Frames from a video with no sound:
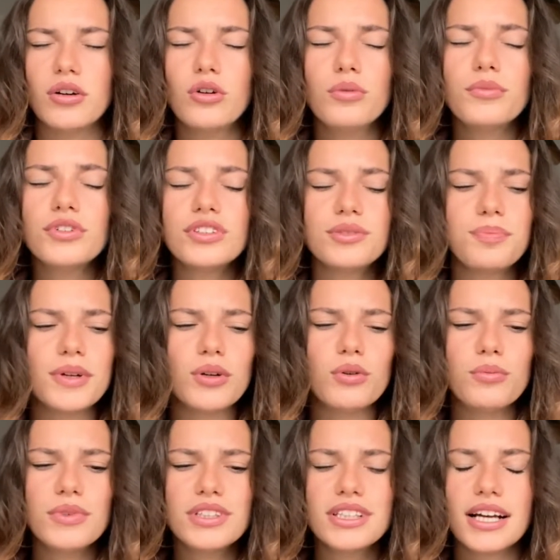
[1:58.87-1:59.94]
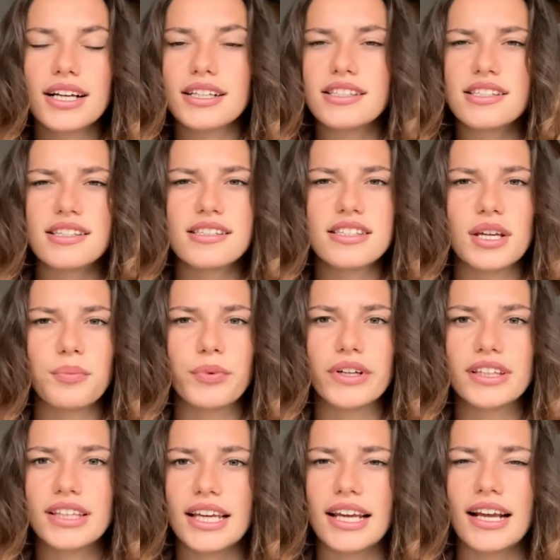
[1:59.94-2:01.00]
almost like it's a
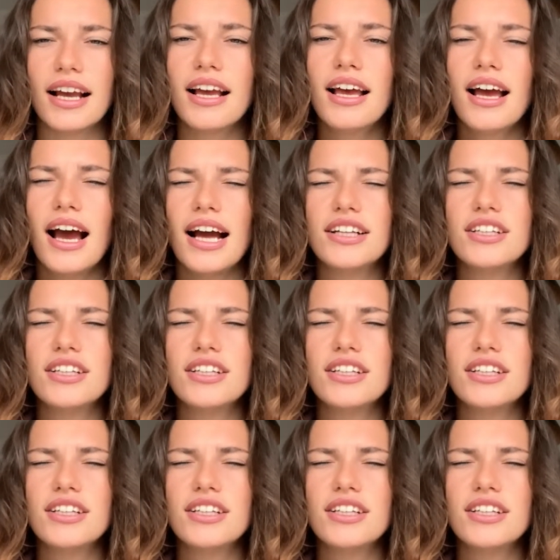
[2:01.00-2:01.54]
separate thing. I